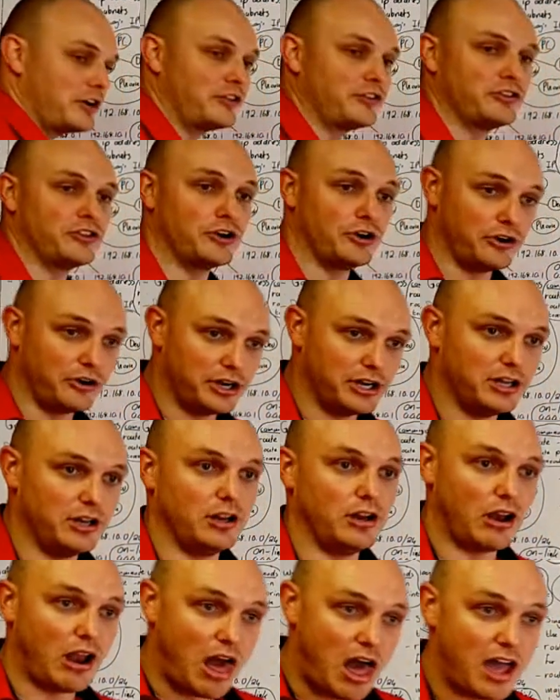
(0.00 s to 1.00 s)
on the
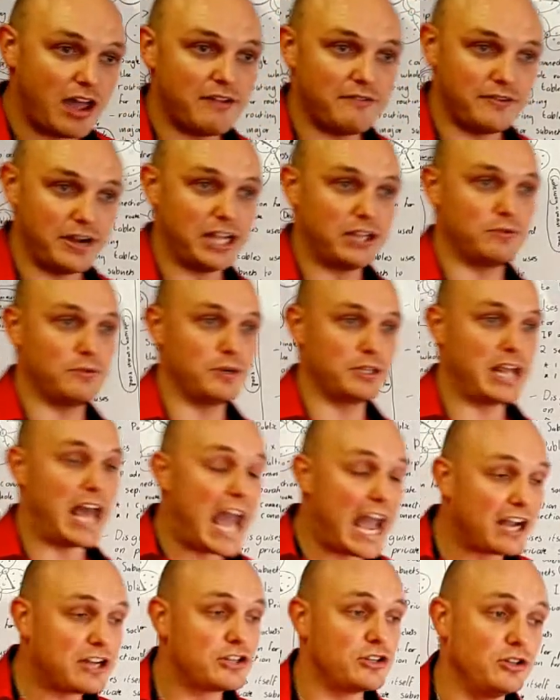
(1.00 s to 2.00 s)
real live network, the
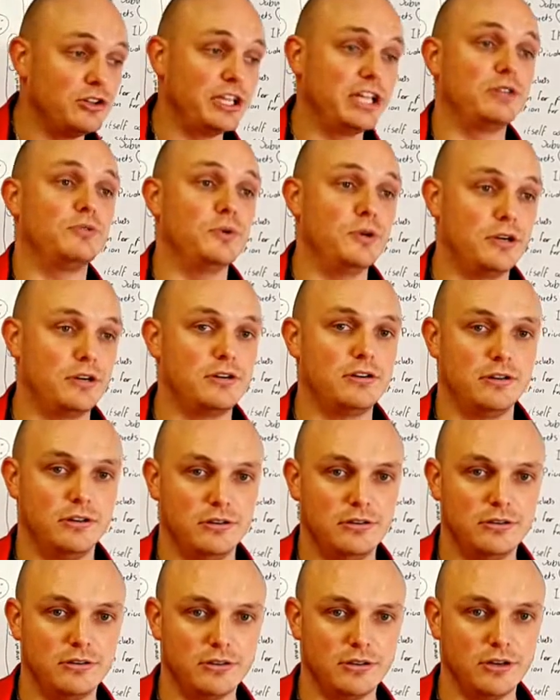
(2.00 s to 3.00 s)
actual network,
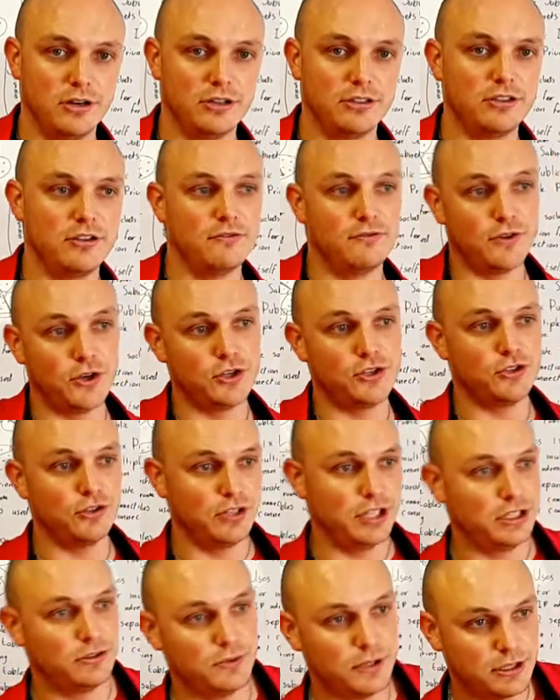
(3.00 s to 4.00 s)
not the virtual
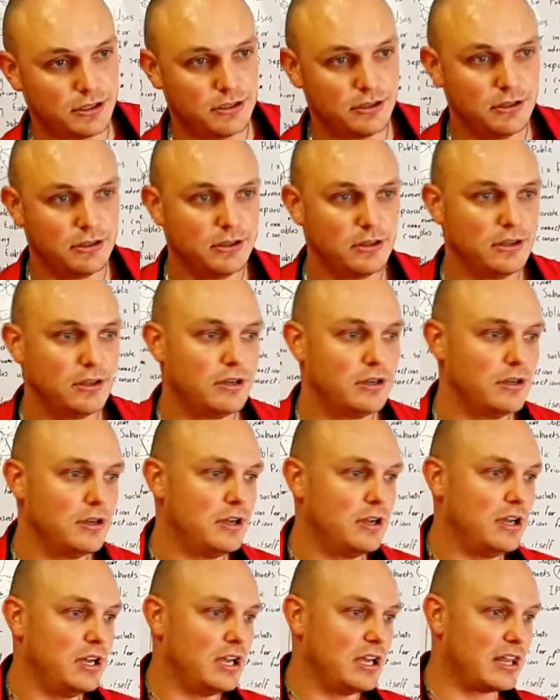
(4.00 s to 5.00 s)
network.
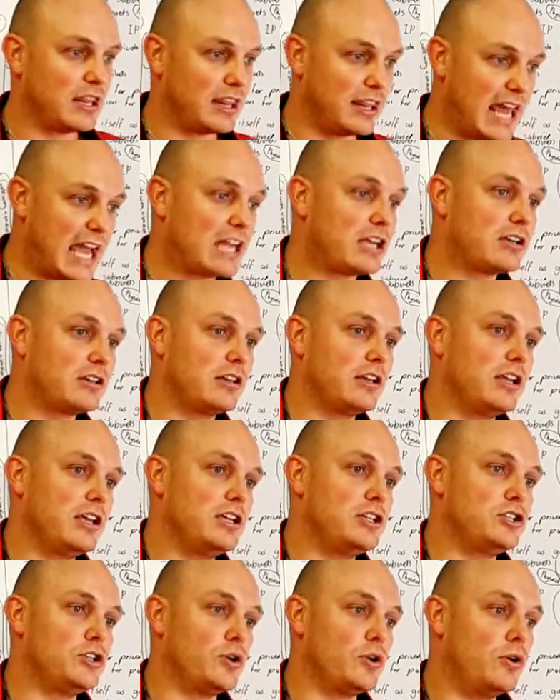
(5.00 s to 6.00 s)
That
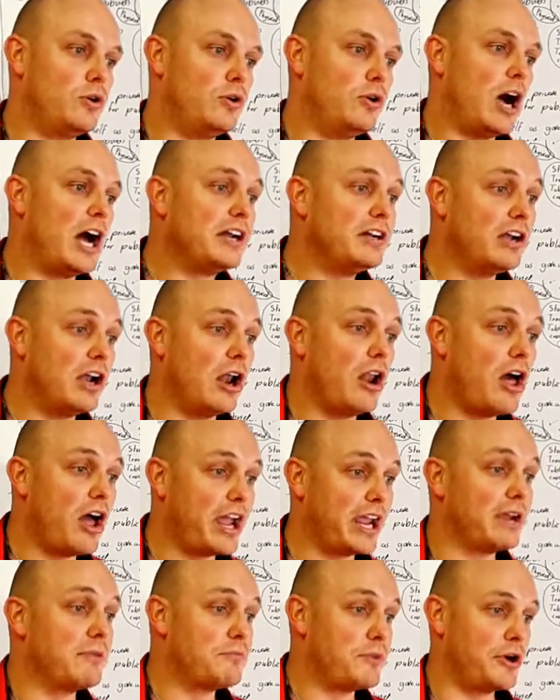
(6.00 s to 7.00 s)
is your
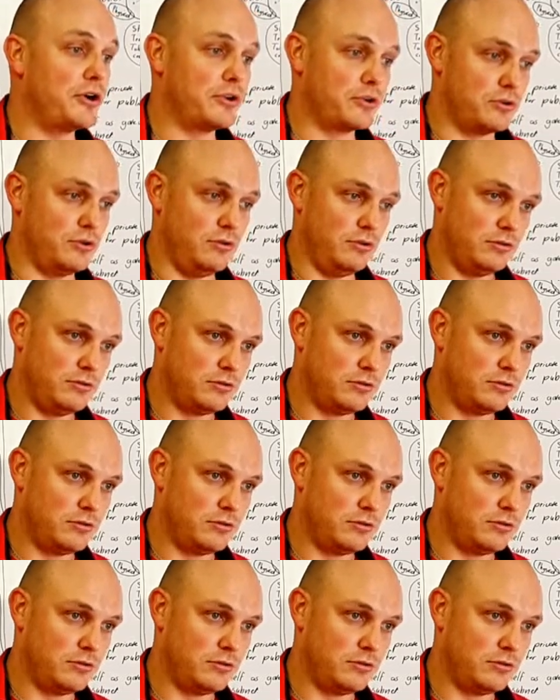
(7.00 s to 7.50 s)
underlying protocol.